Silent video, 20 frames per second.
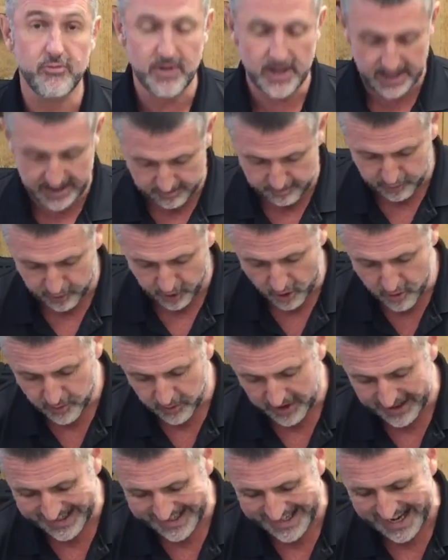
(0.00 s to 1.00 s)
really
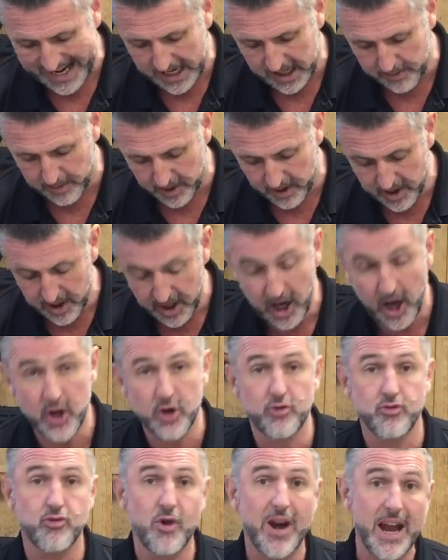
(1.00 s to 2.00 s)
appropriate calibre
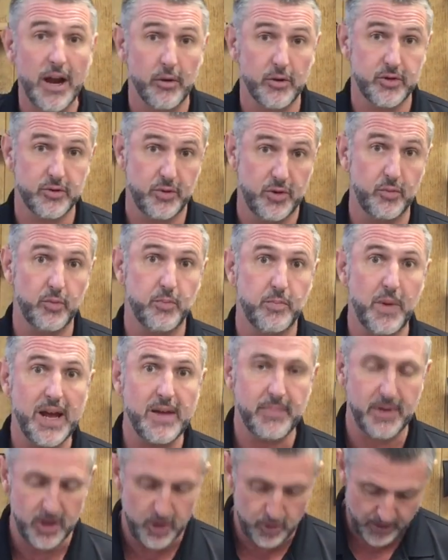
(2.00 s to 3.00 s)
and round that
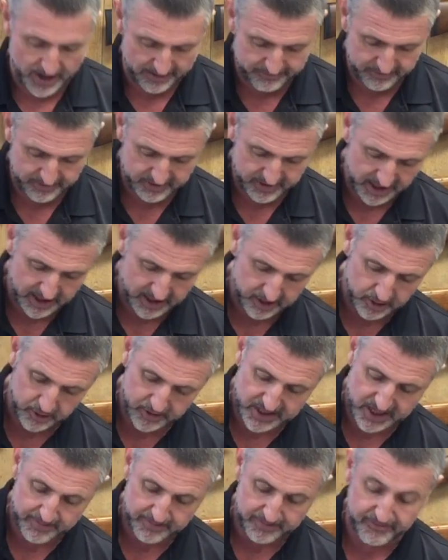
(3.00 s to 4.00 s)
maybe you haven't uh,
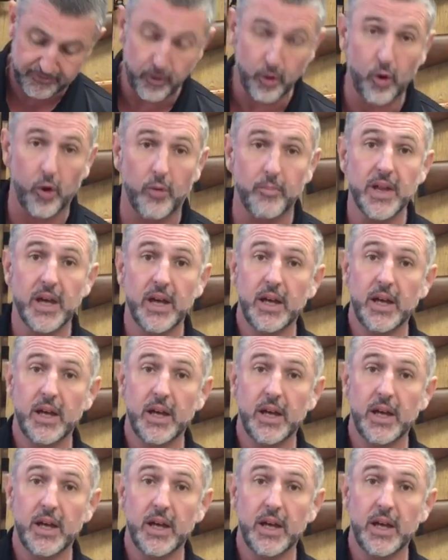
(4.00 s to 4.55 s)
looked at before.